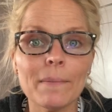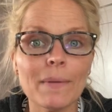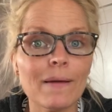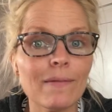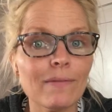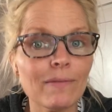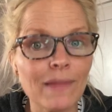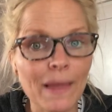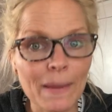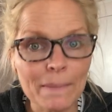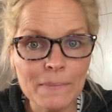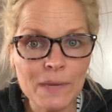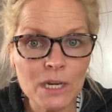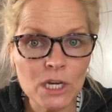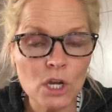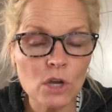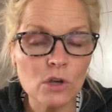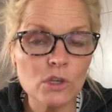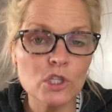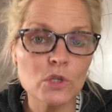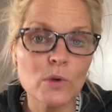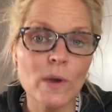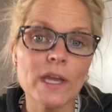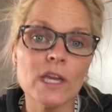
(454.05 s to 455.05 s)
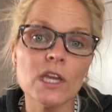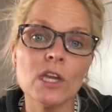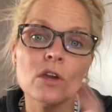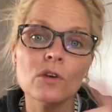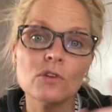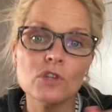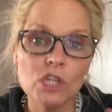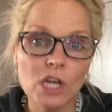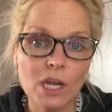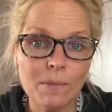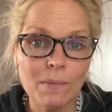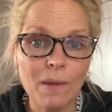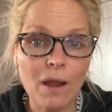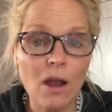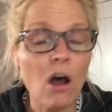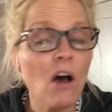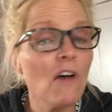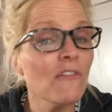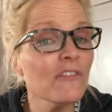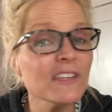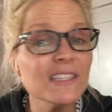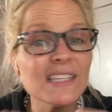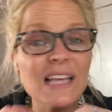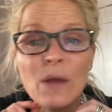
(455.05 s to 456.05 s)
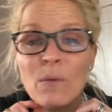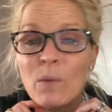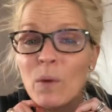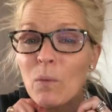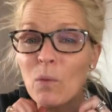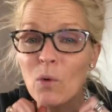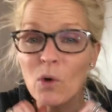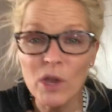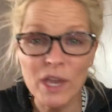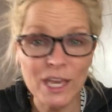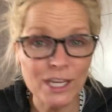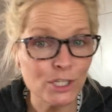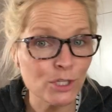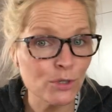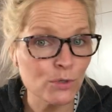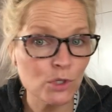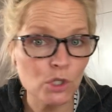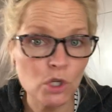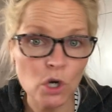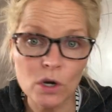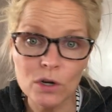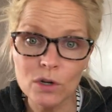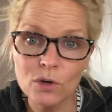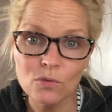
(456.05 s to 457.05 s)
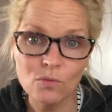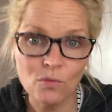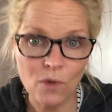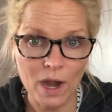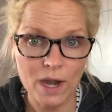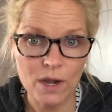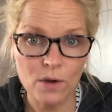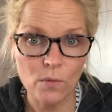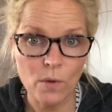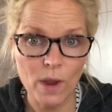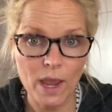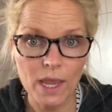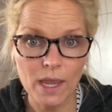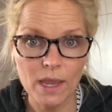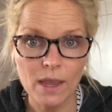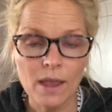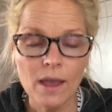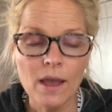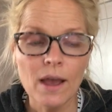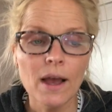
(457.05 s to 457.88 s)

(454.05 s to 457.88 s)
let me know so I can go check my office and we will get you started right away.